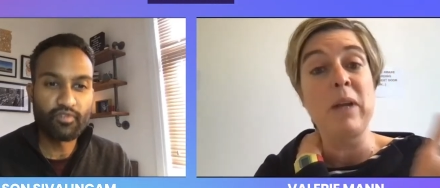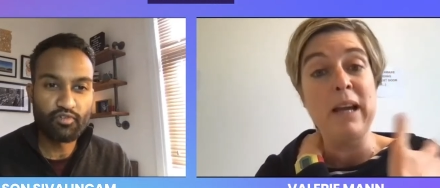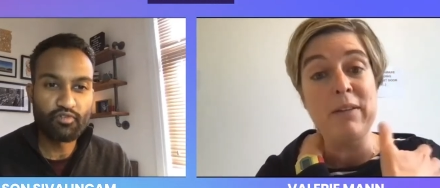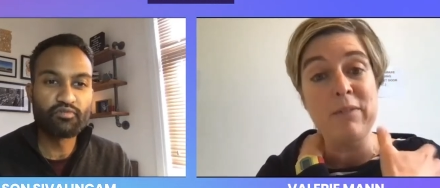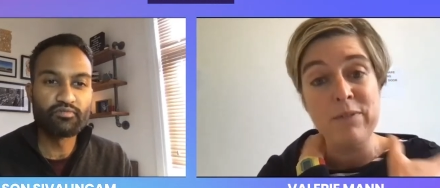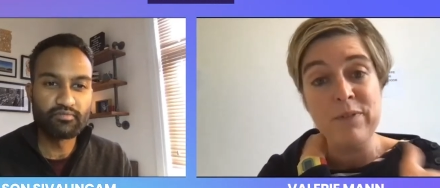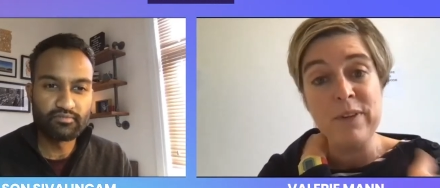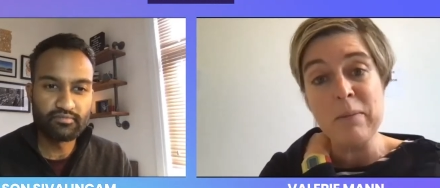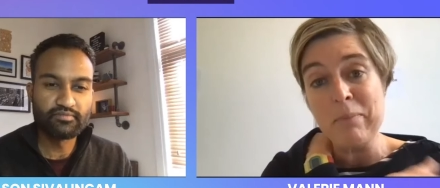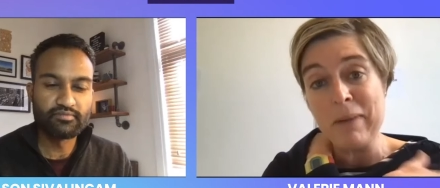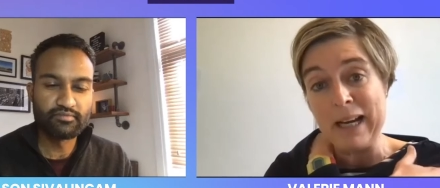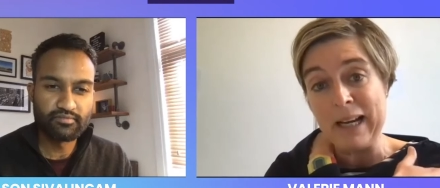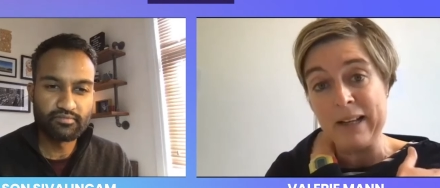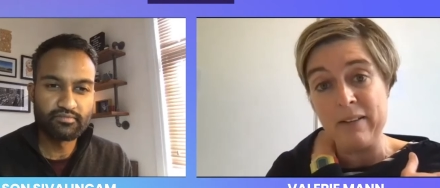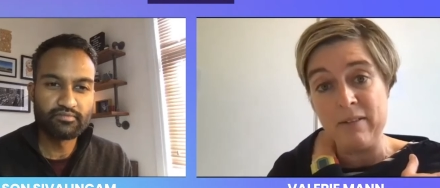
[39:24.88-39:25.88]
Speaker 1: have
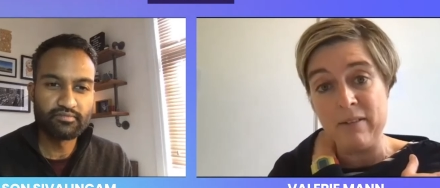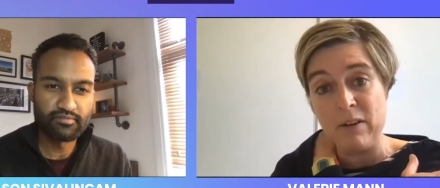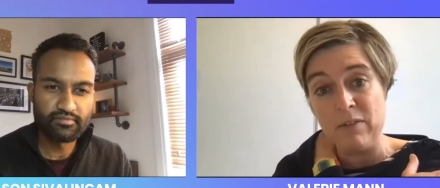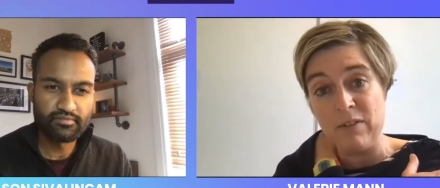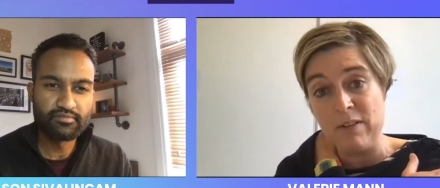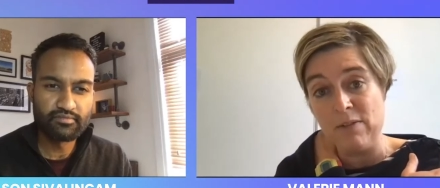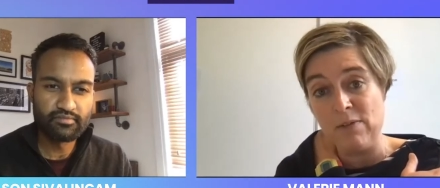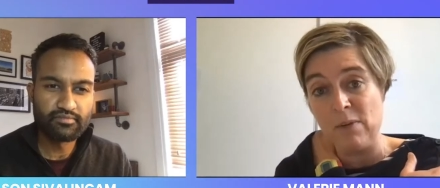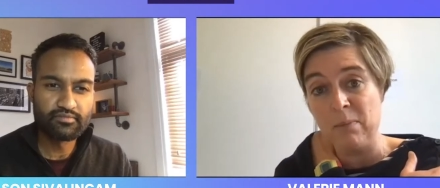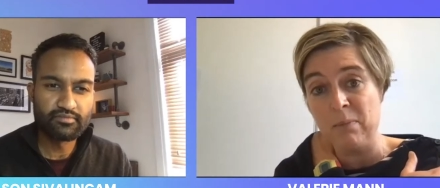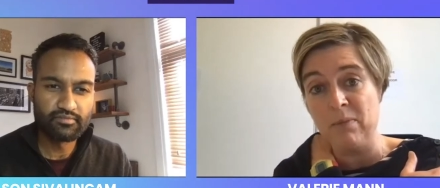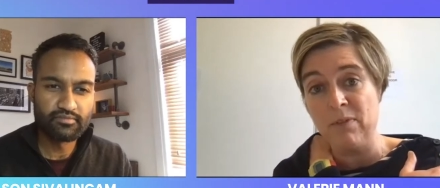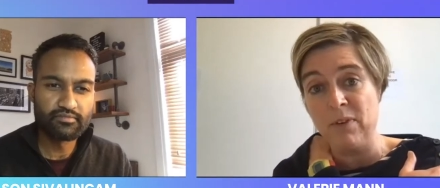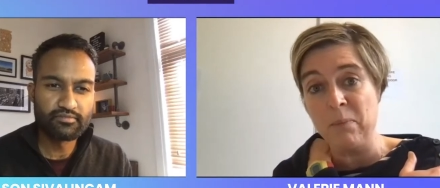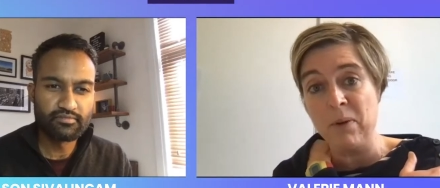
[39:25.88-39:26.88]
feedback surveys
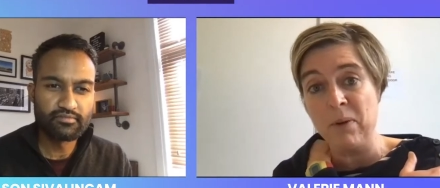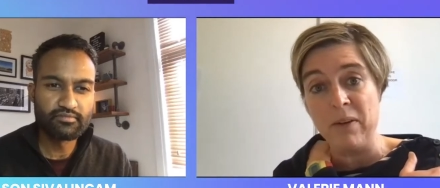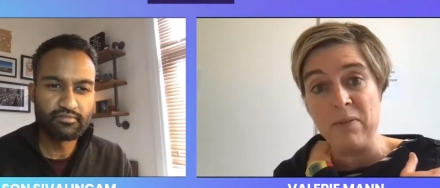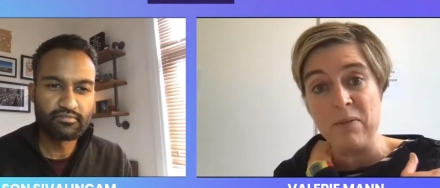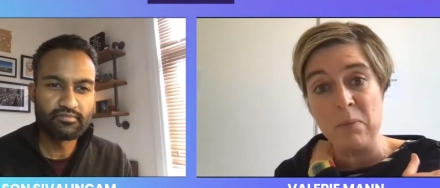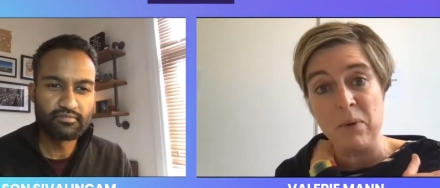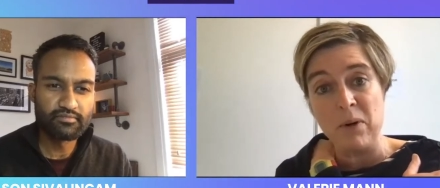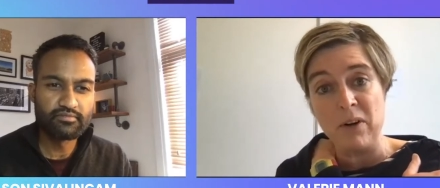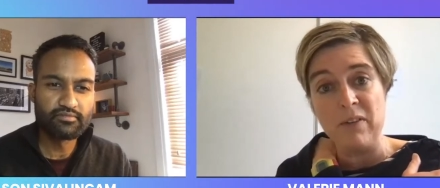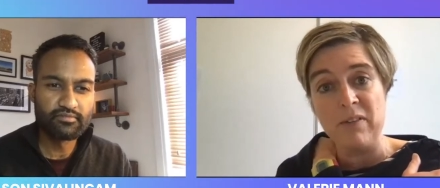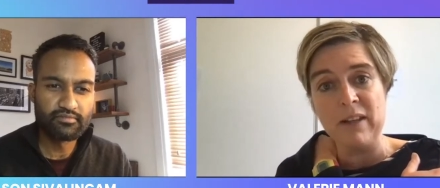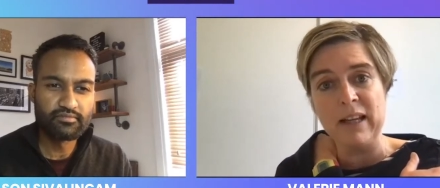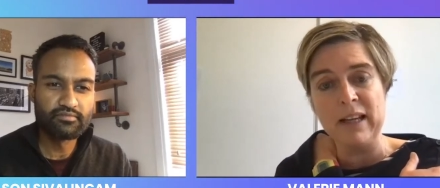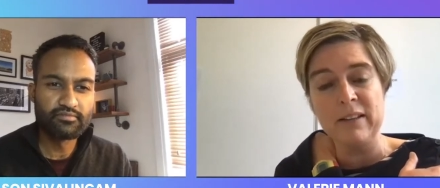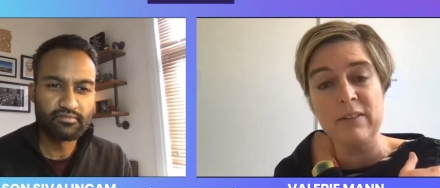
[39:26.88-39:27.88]
from from
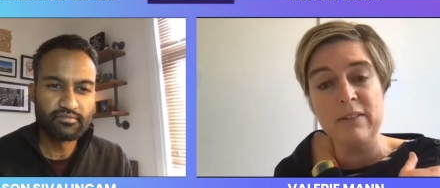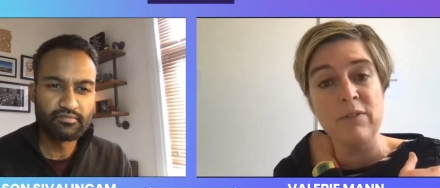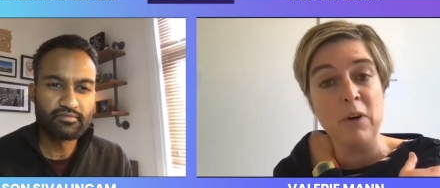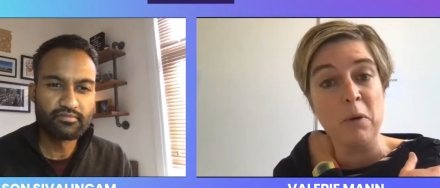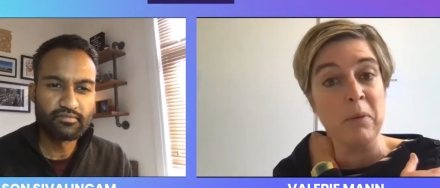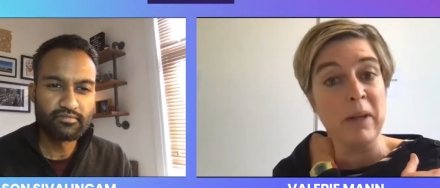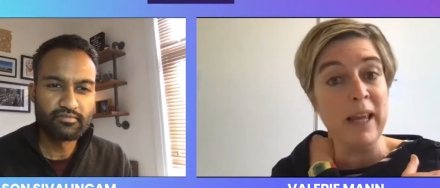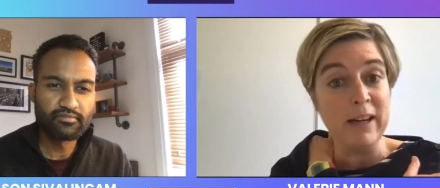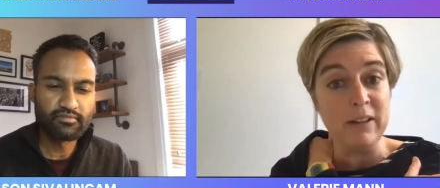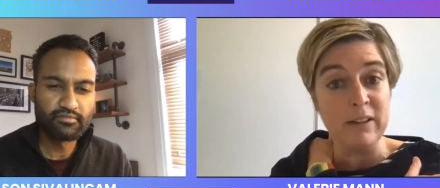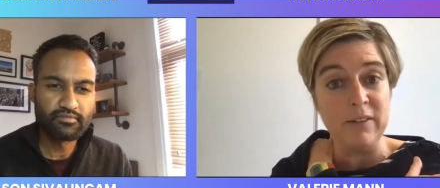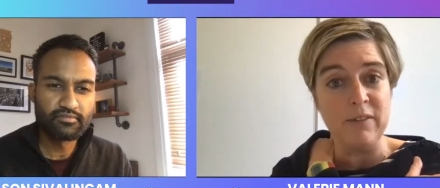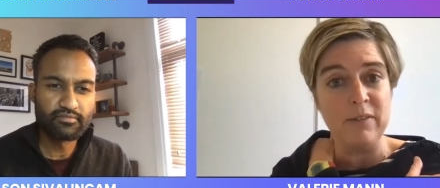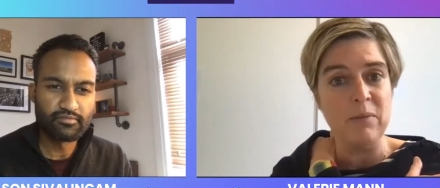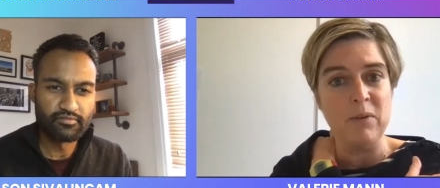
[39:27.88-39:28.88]
customers and from
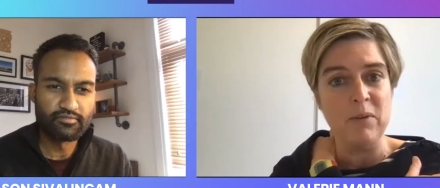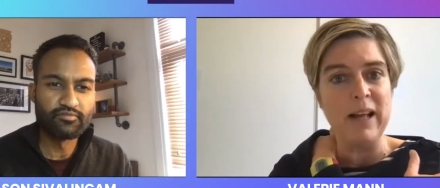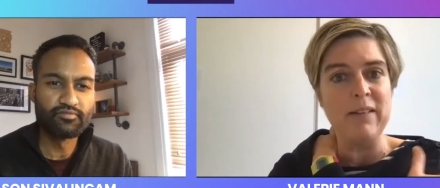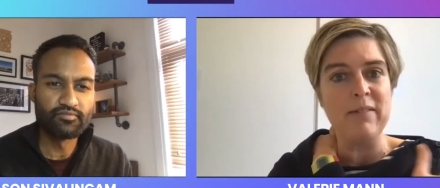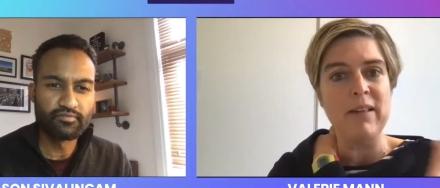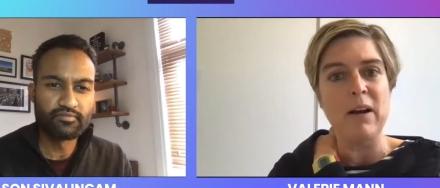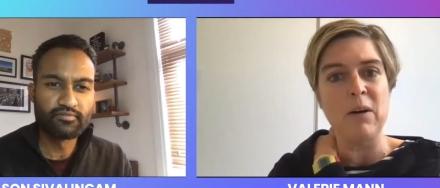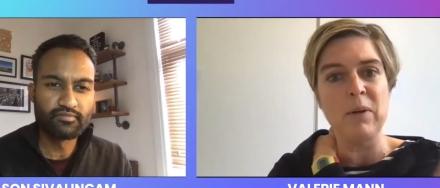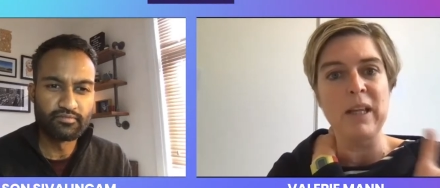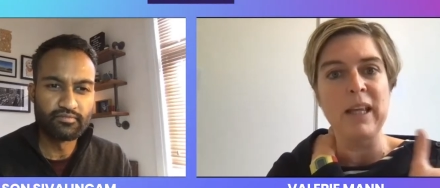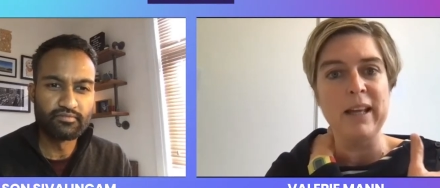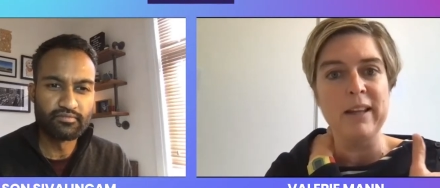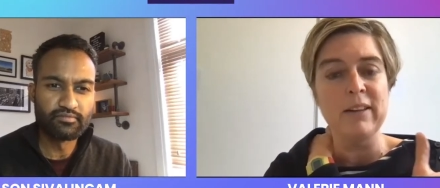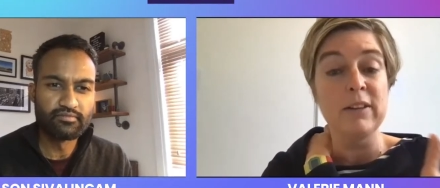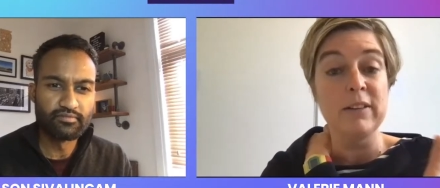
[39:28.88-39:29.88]
carers, so that's how we
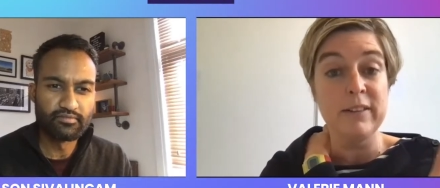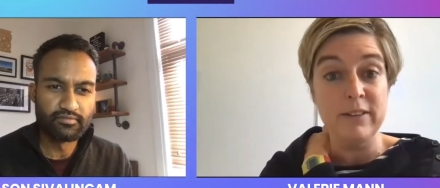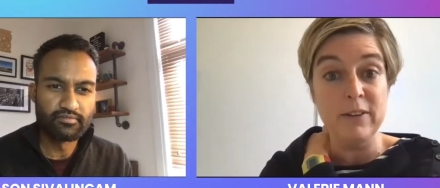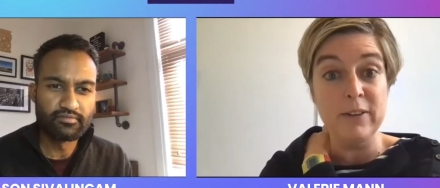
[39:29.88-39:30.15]
get the the